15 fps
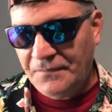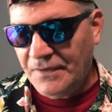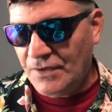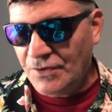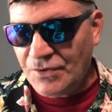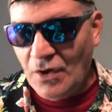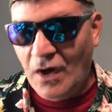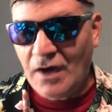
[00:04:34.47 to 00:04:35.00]

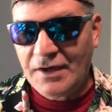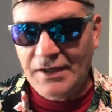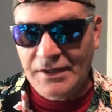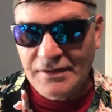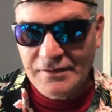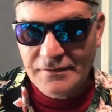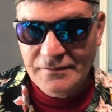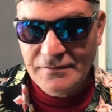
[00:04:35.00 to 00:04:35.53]
You're
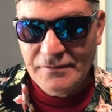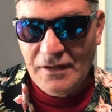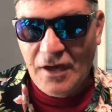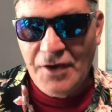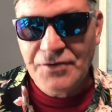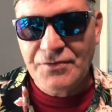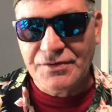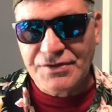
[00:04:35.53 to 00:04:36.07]
talking
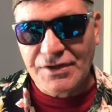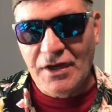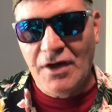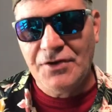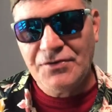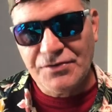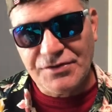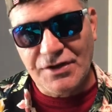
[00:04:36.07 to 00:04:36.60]
hundreds and
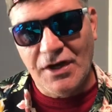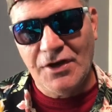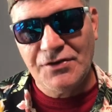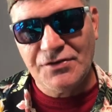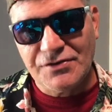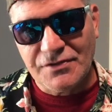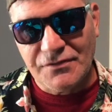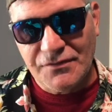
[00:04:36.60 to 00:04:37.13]
hundreds and
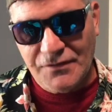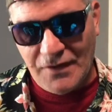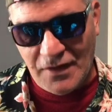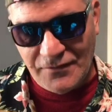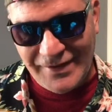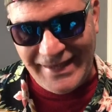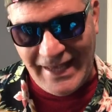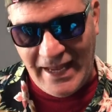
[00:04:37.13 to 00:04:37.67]
hundreds
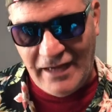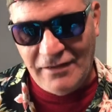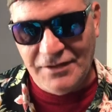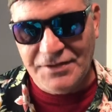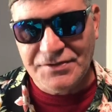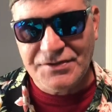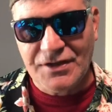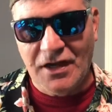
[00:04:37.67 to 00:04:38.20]
of
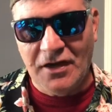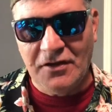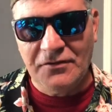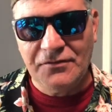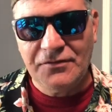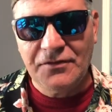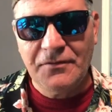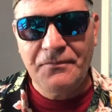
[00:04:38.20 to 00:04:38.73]
gallons
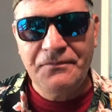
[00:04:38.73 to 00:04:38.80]
of